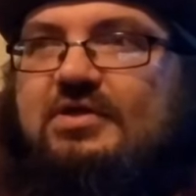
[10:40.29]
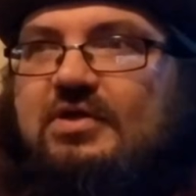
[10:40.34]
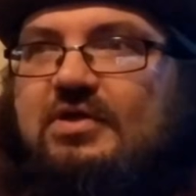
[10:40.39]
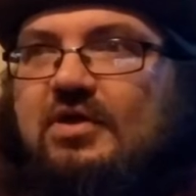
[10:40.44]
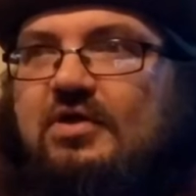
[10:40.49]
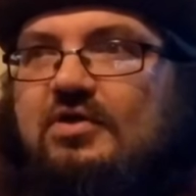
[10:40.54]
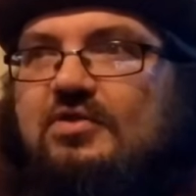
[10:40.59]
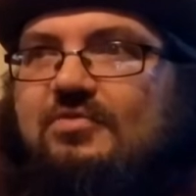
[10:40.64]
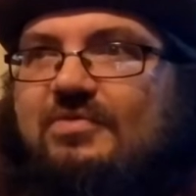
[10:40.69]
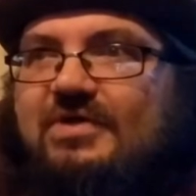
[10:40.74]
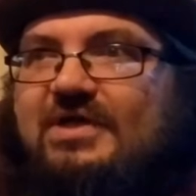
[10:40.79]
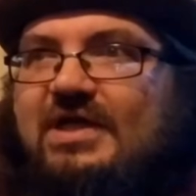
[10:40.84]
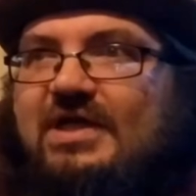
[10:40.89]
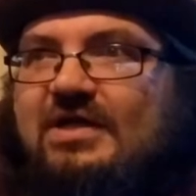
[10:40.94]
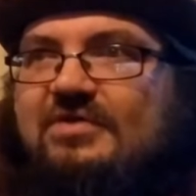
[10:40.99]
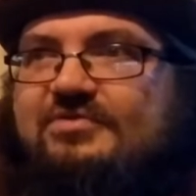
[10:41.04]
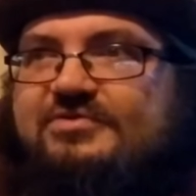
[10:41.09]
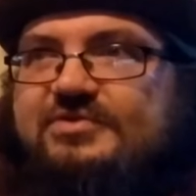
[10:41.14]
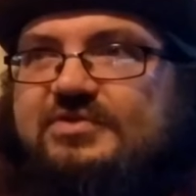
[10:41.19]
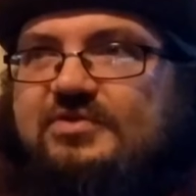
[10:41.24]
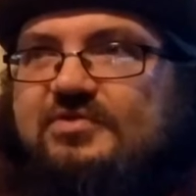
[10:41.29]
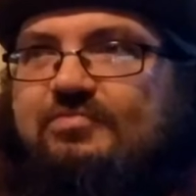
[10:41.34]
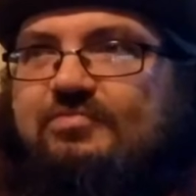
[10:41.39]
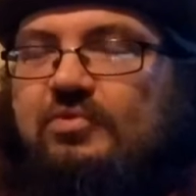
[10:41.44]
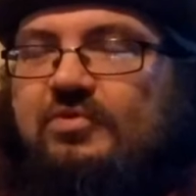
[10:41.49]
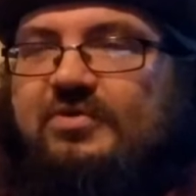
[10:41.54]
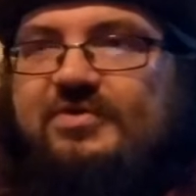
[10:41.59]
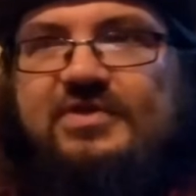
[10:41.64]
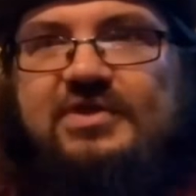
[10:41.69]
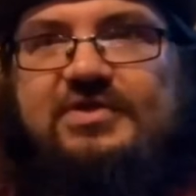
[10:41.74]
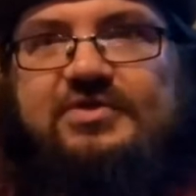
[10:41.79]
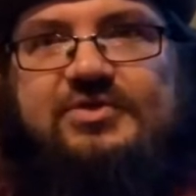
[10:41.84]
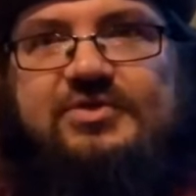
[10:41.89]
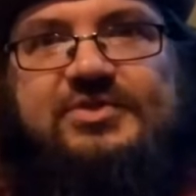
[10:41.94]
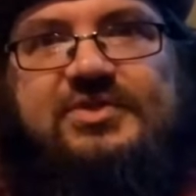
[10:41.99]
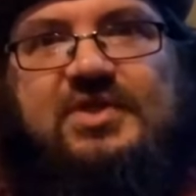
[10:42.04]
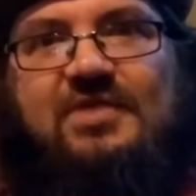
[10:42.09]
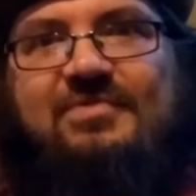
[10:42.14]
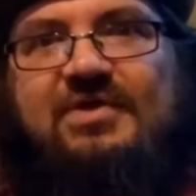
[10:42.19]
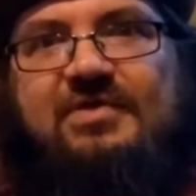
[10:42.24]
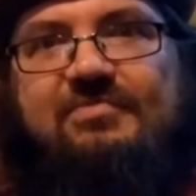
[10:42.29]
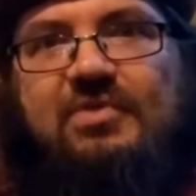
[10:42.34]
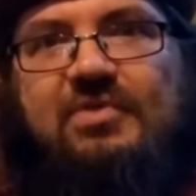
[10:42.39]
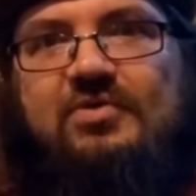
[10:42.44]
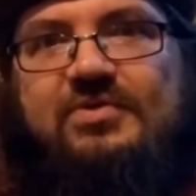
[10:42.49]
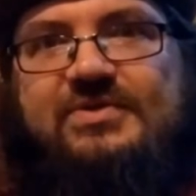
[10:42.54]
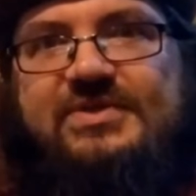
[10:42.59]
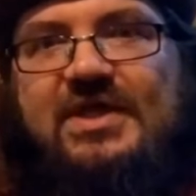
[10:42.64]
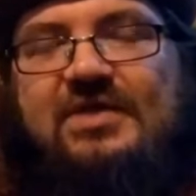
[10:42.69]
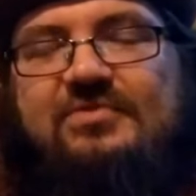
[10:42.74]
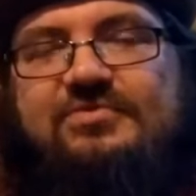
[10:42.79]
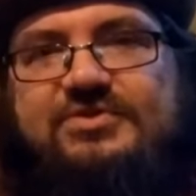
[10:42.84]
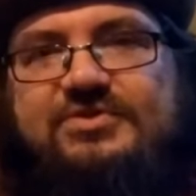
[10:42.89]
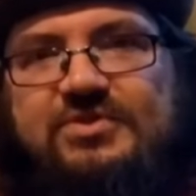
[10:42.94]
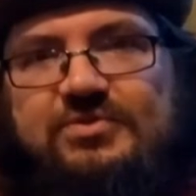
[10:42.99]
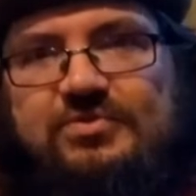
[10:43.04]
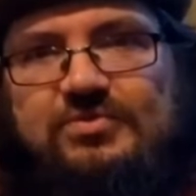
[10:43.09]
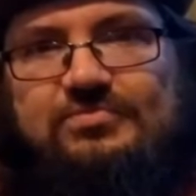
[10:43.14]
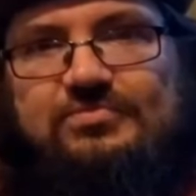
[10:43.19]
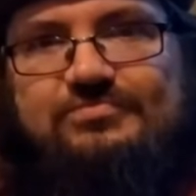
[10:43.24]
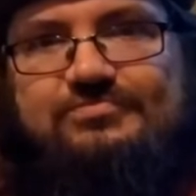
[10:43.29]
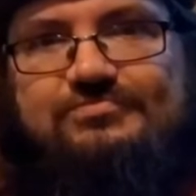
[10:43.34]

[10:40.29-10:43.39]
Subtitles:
all the way out to the point that your stomach pokes out too.